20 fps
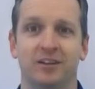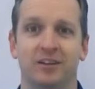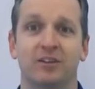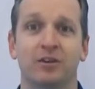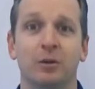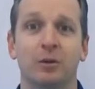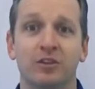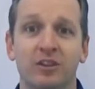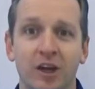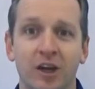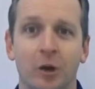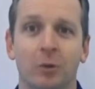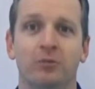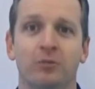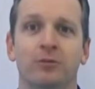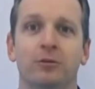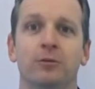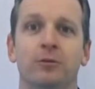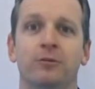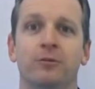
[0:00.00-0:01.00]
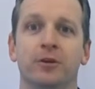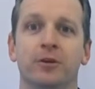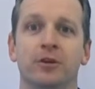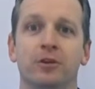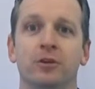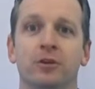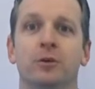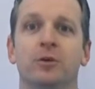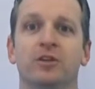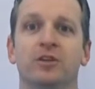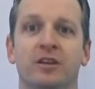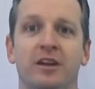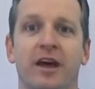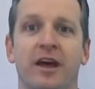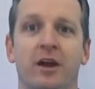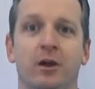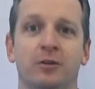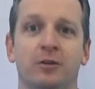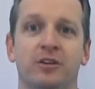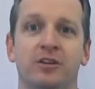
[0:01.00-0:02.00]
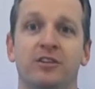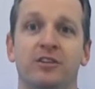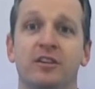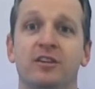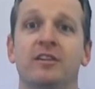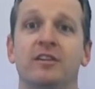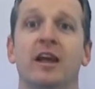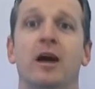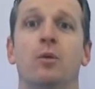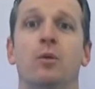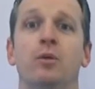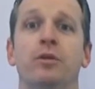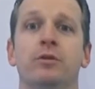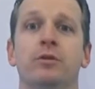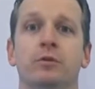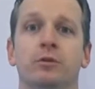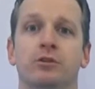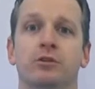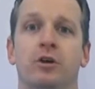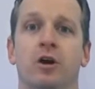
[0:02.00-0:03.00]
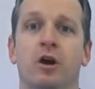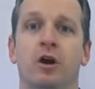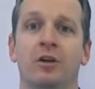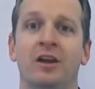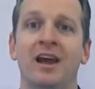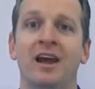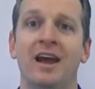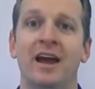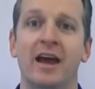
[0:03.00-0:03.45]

So it's helpful for you as an adult to sit down with your child